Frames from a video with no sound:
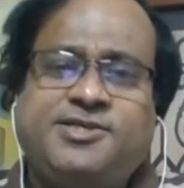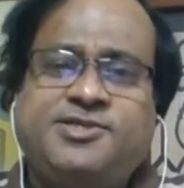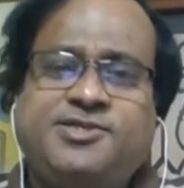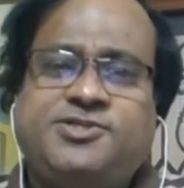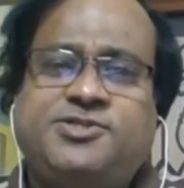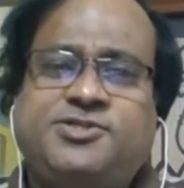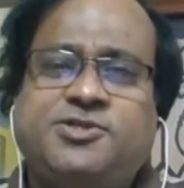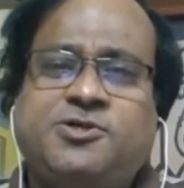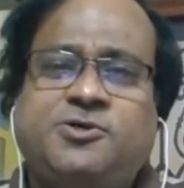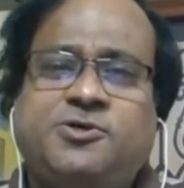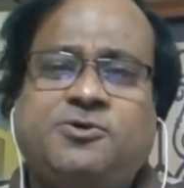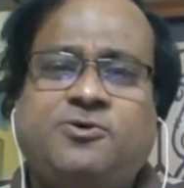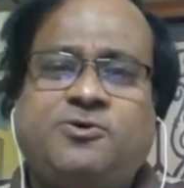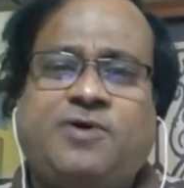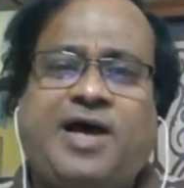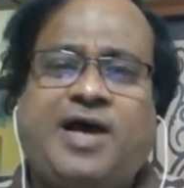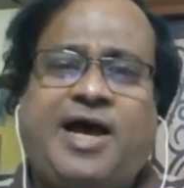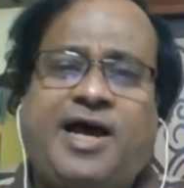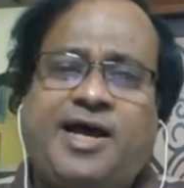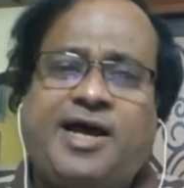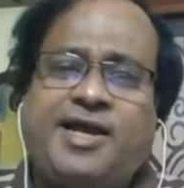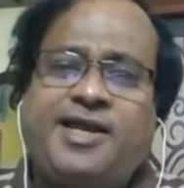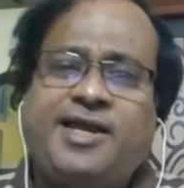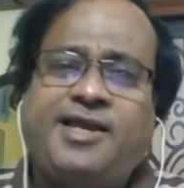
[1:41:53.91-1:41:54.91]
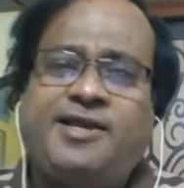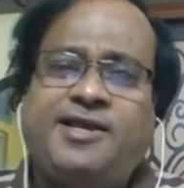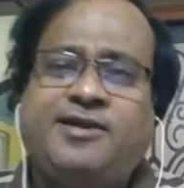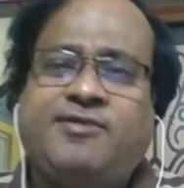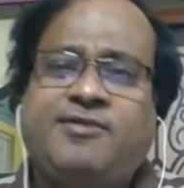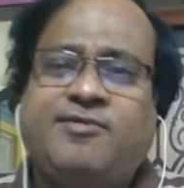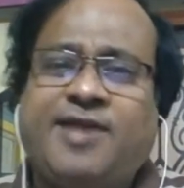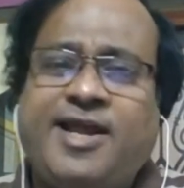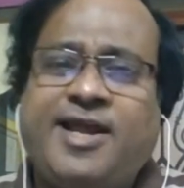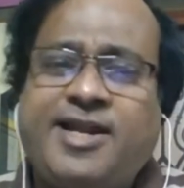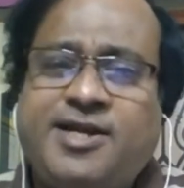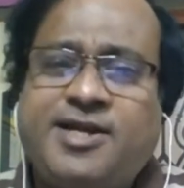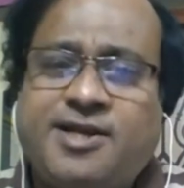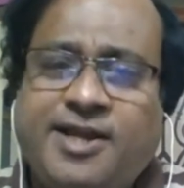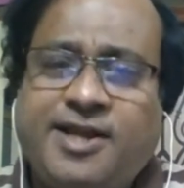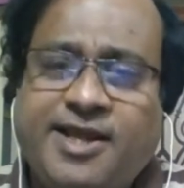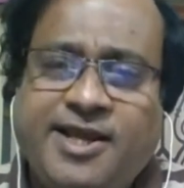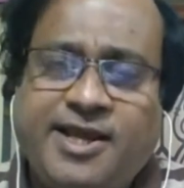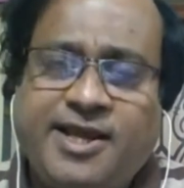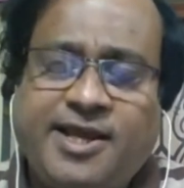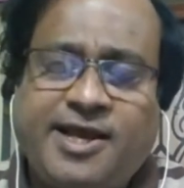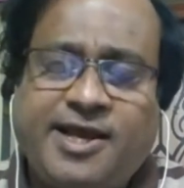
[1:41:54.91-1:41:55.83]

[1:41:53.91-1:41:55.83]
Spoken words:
So I am greatly